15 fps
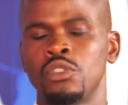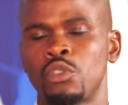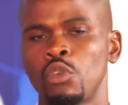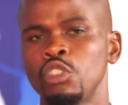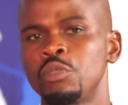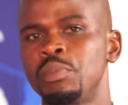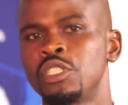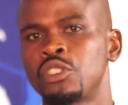
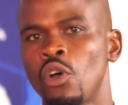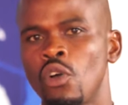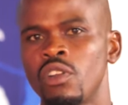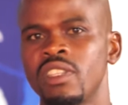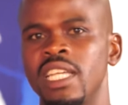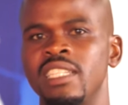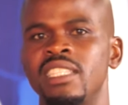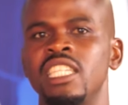truth be
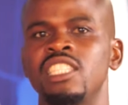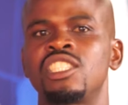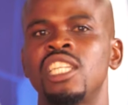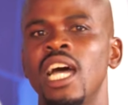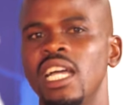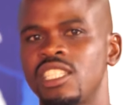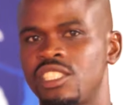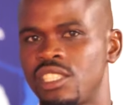told that the
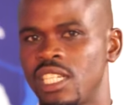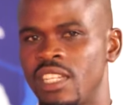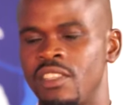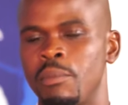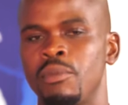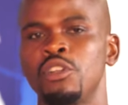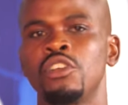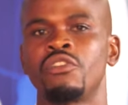church and
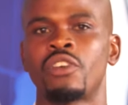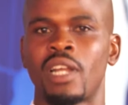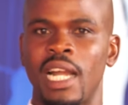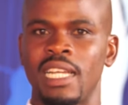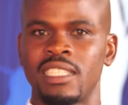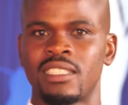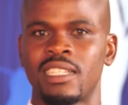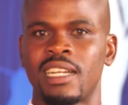the body of
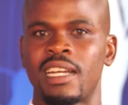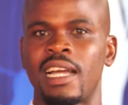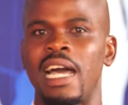Christ